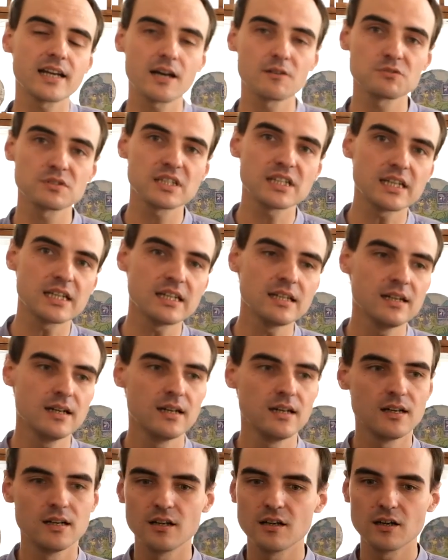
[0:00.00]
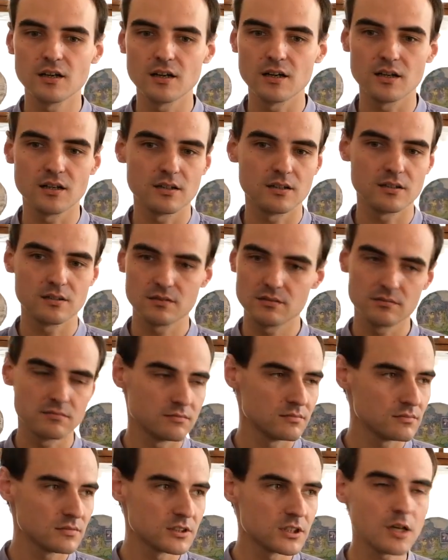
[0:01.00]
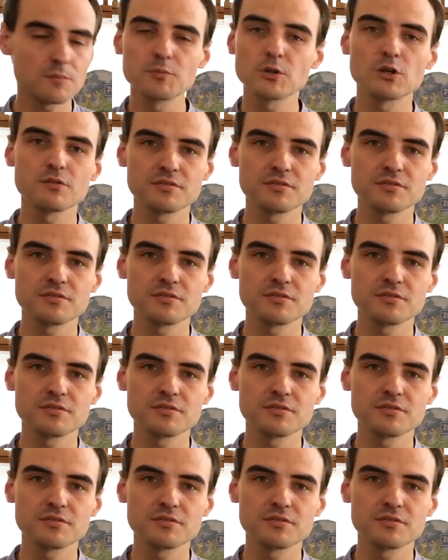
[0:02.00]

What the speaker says: County a couple